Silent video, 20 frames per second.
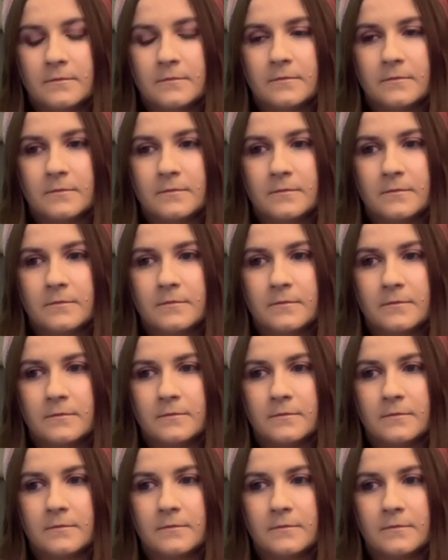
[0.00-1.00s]

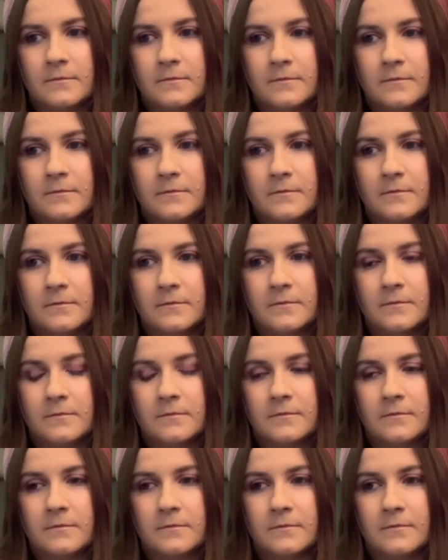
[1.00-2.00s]

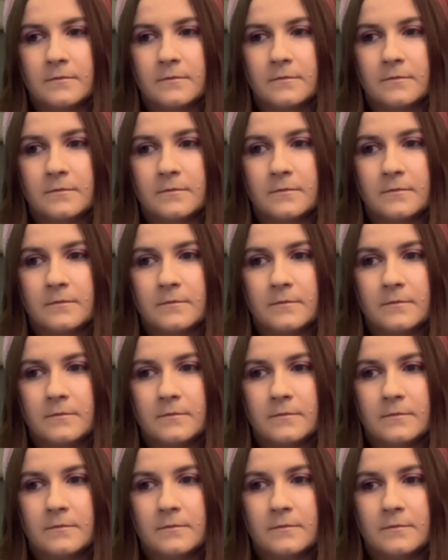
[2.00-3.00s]

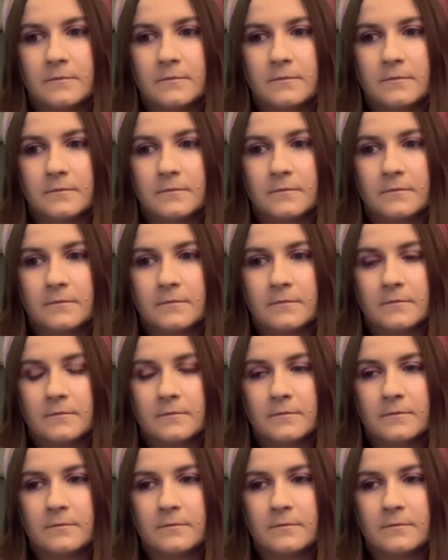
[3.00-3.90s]
No words are spoken by the person on screen.